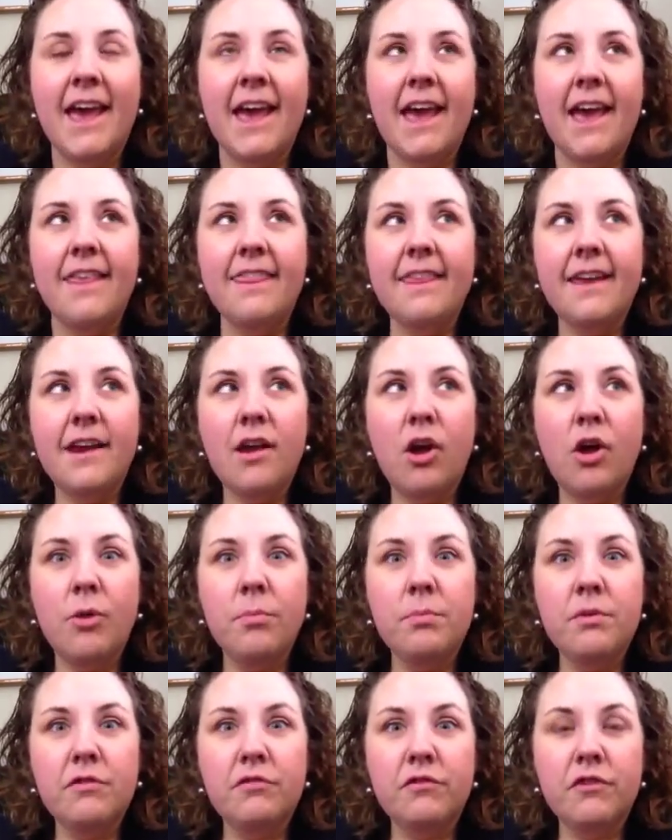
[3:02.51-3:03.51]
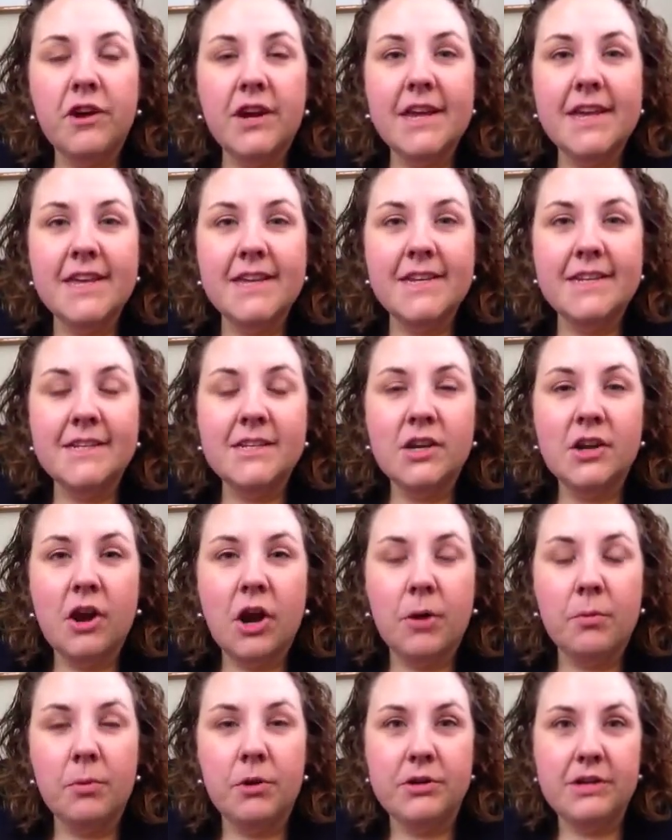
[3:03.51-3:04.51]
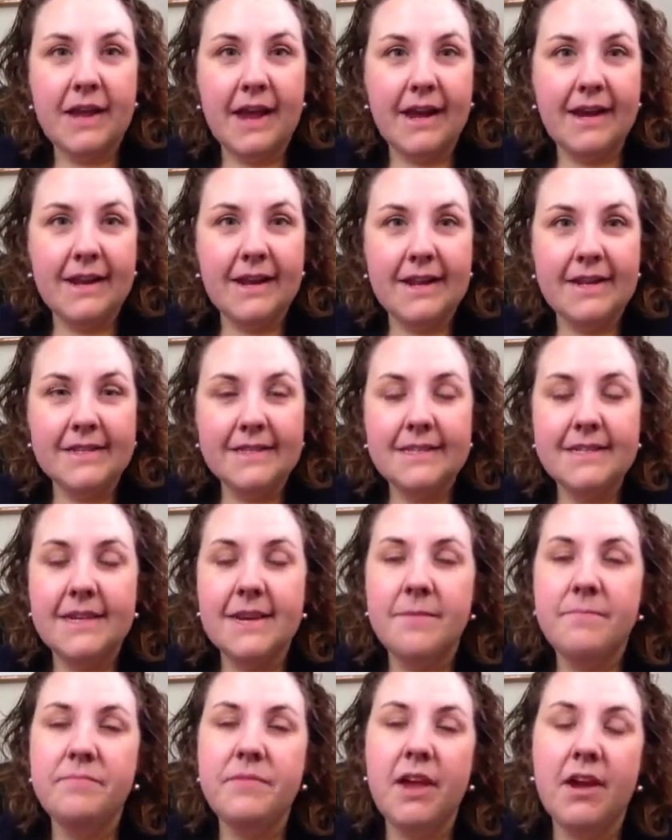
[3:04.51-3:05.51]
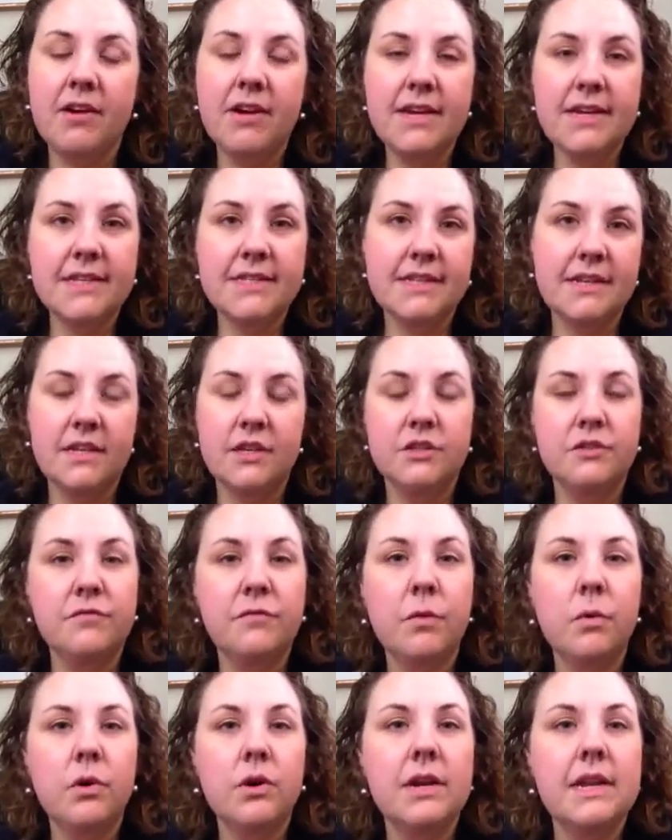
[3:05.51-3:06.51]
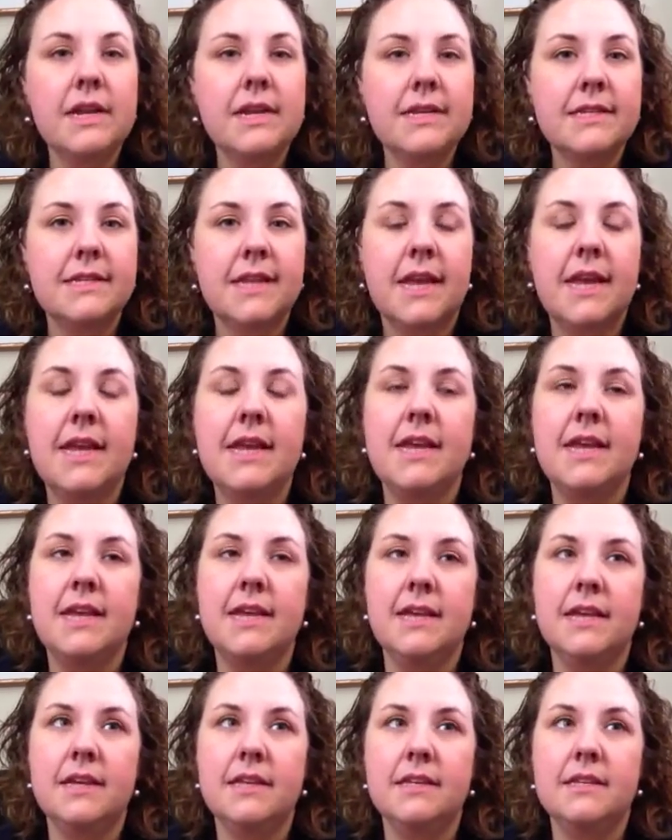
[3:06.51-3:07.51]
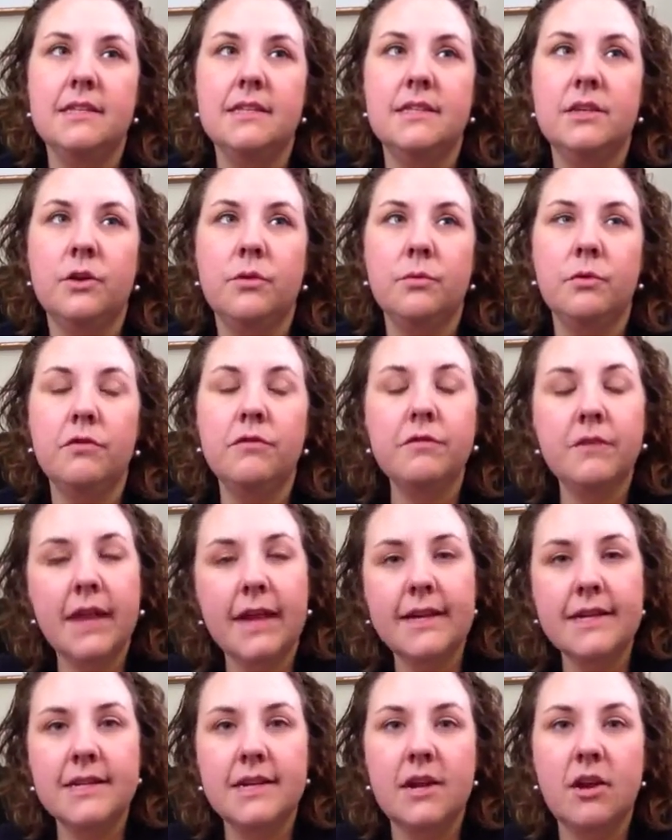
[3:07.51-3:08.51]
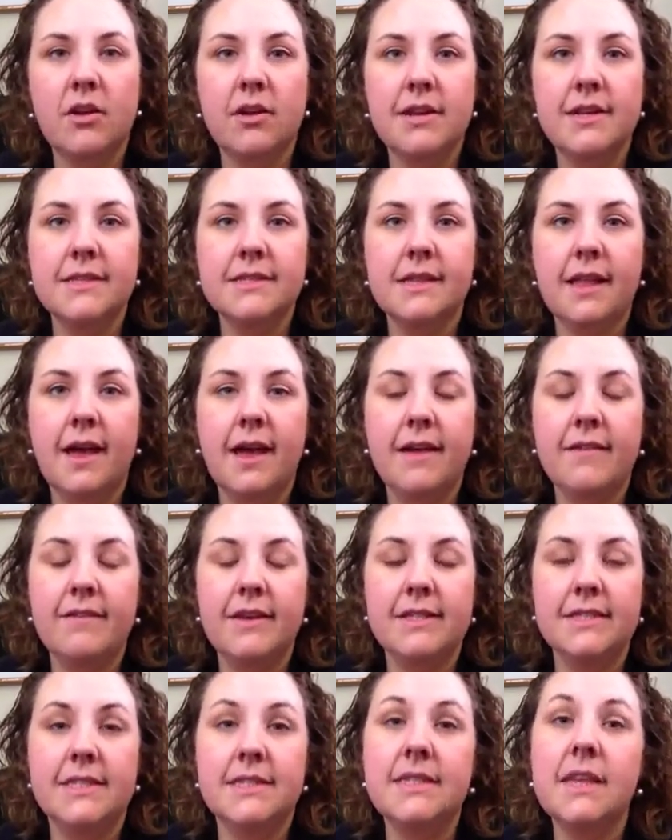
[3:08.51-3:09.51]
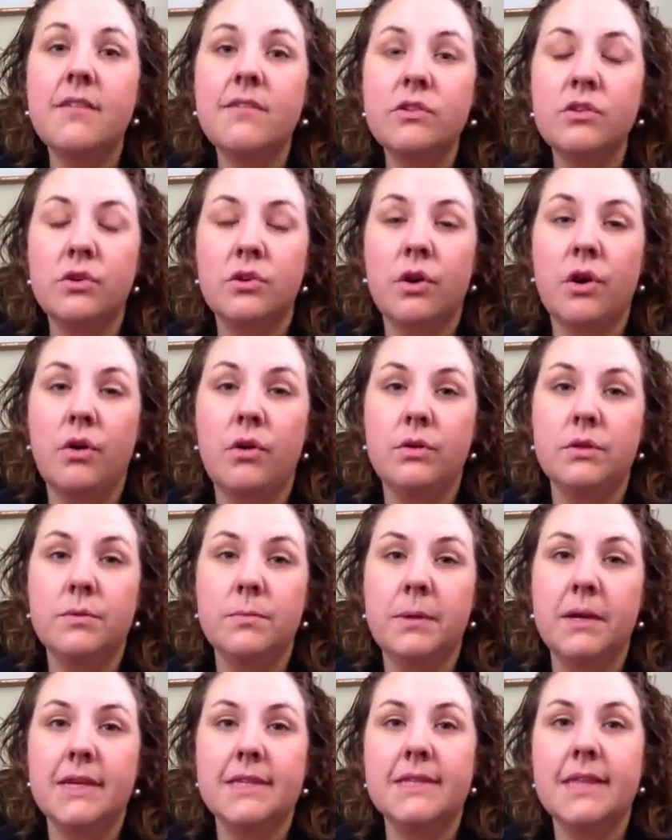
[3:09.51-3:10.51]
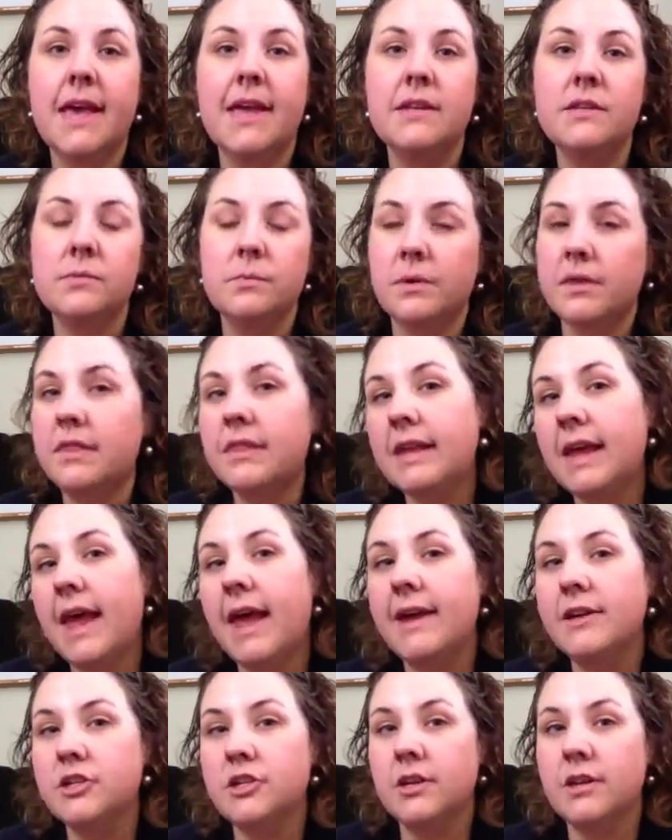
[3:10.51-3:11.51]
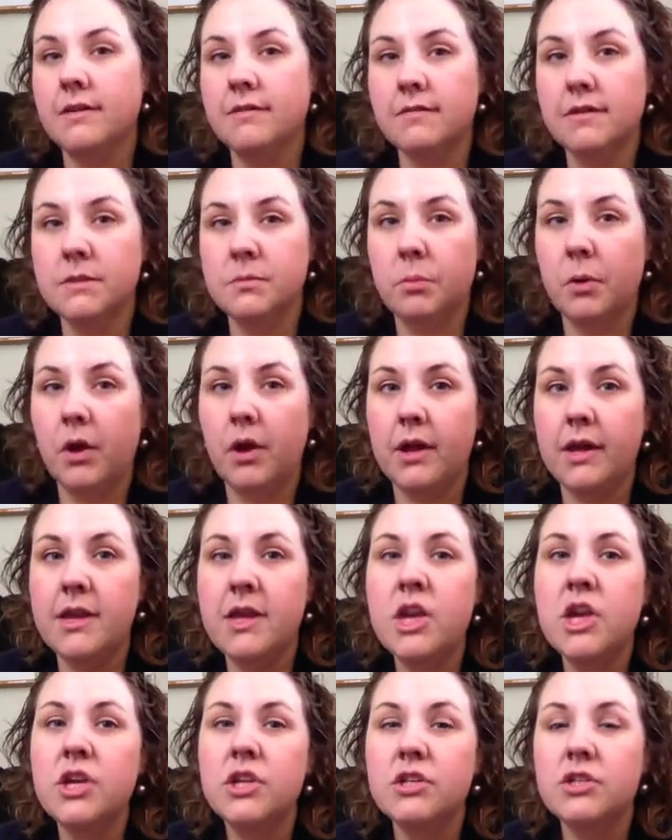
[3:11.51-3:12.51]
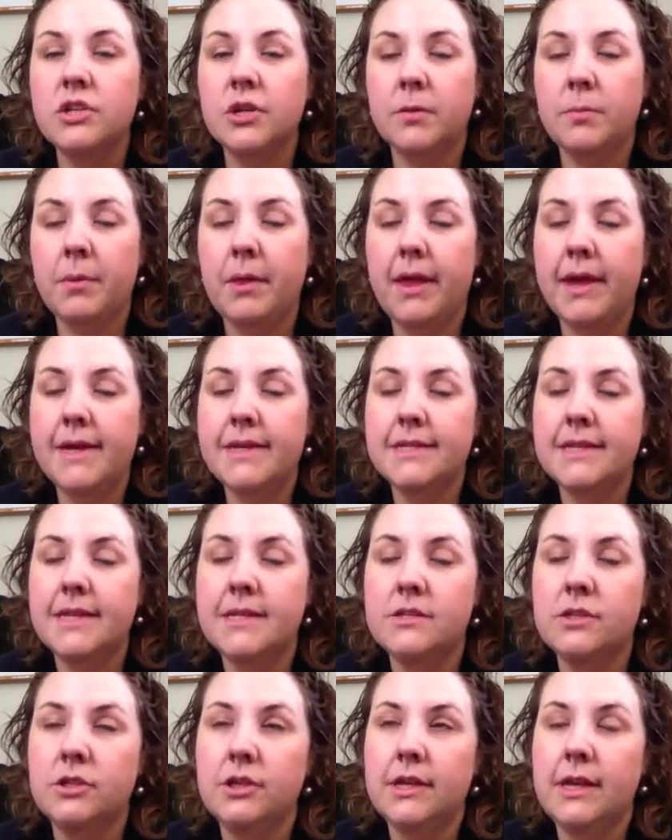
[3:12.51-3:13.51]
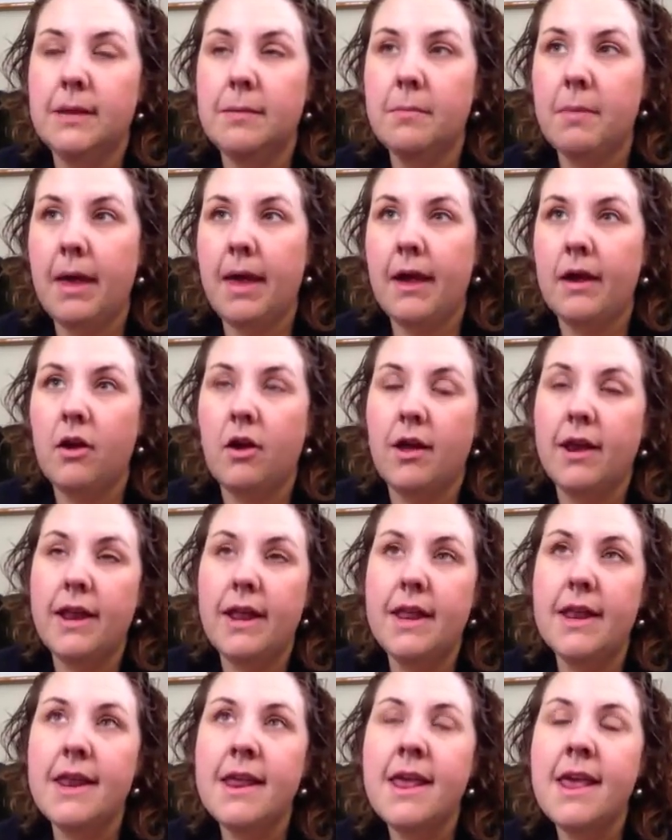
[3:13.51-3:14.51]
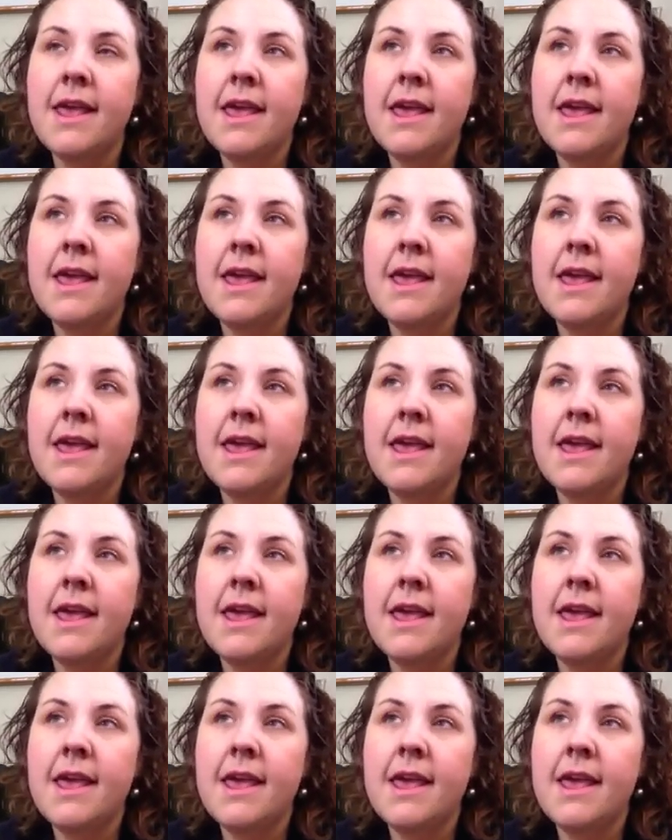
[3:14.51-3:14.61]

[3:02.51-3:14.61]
And they all befriend our protagonist. Now, he is in his 40s. He is reflecting on his life as a 7-year-old because that is when the action of this book took place. He's looking back on it.